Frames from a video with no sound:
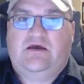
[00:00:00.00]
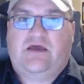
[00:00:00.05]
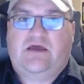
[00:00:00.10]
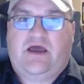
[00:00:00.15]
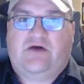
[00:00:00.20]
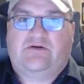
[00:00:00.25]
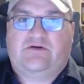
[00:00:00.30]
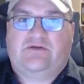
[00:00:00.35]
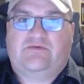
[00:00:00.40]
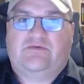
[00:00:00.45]

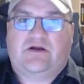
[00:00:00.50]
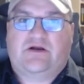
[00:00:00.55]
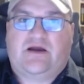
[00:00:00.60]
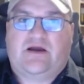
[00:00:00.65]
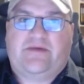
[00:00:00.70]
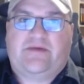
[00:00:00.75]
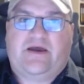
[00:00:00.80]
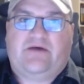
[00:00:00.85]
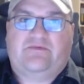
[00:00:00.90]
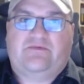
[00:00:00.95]
Out where
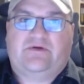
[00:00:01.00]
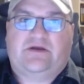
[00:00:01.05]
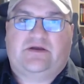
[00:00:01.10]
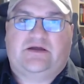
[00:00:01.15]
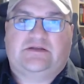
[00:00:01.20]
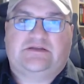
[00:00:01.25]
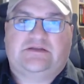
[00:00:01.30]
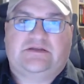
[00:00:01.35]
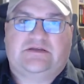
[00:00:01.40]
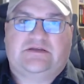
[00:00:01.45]
I'm at, we
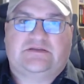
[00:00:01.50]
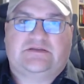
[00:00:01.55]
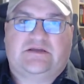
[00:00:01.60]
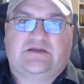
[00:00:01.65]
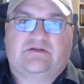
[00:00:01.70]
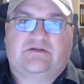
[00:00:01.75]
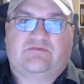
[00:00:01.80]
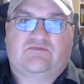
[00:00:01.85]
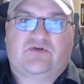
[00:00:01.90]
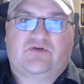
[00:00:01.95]
got
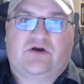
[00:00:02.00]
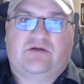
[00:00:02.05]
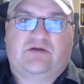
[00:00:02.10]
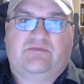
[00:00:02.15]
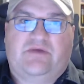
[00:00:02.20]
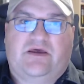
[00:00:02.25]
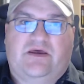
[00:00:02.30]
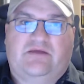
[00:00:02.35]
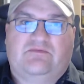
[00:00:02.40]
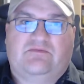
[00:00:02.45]
DSL and
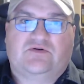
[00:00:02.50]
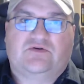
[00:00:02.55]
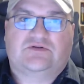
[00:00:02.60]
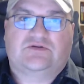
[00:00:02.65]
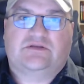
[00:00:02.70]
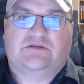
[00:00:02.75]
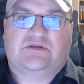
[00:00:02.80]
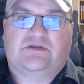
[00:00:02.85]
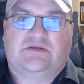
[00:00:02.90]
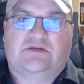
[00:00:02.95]
broadband
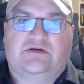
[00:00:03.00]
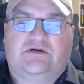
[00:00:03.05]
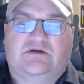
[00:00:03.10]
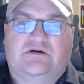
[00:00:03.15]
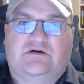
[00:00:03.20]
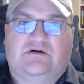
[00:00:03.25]
mostly,